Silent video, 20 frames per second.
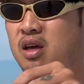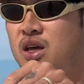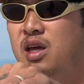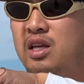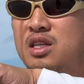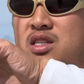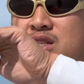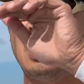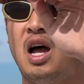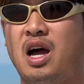
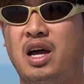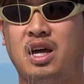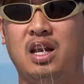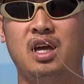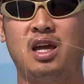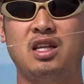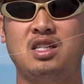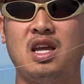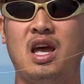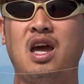it's not gonna
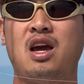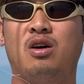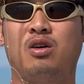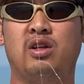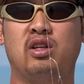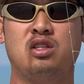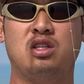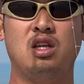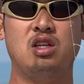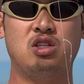get tangled.
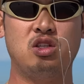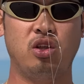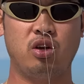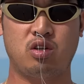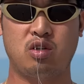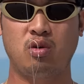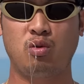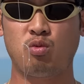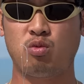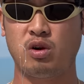It's, it's
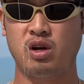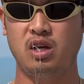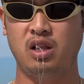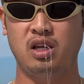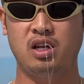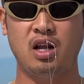looking really